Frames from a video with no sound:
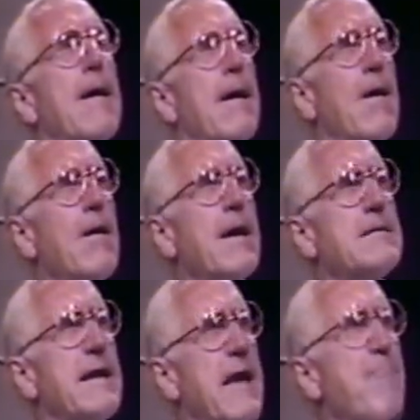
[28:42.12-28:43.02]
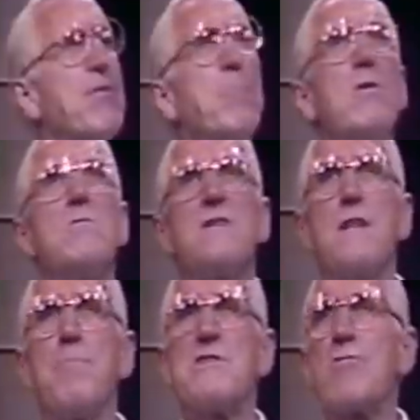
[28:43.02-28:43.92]
Oh, yes, he kept the booze in
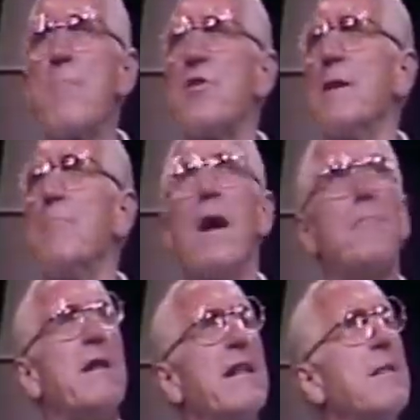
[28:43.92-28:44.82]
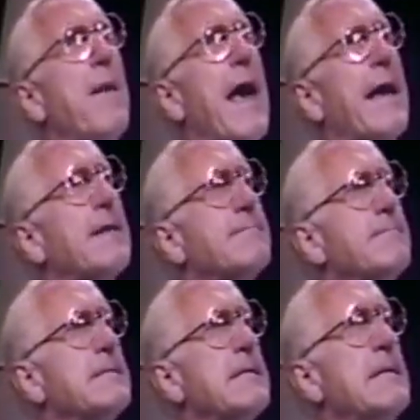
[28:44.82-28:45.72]
the prescription department in the back
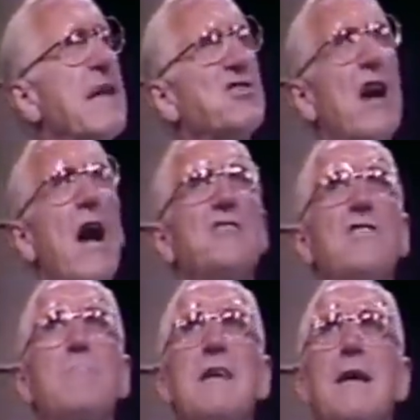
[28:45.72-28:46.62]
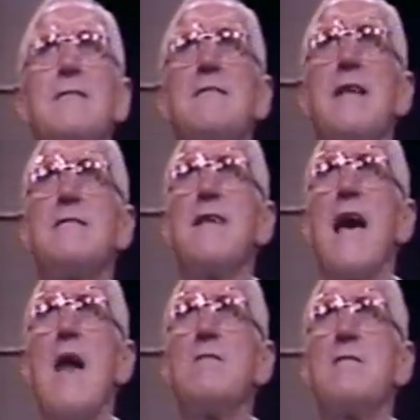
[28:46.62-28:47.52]
and charged them 10 cents an
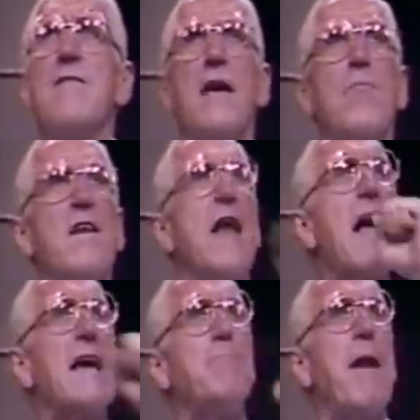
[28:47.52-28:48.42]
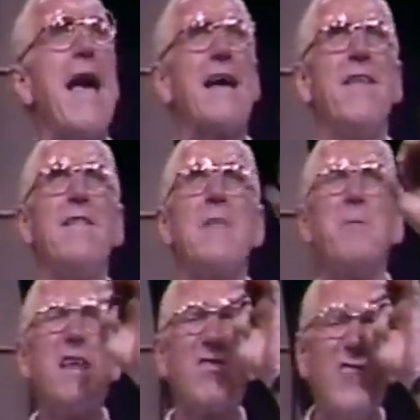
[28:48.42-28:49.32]
ounce, and they would knock it back, and then they'd
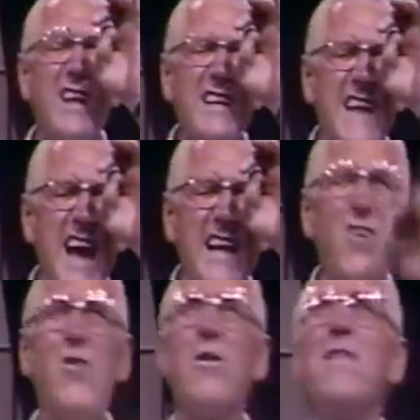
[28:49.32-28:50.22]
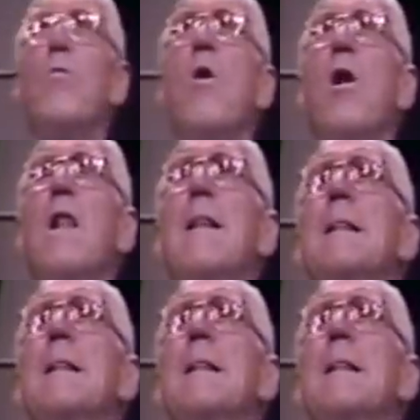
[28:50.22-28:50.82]
peek through a little tiny hole in the wall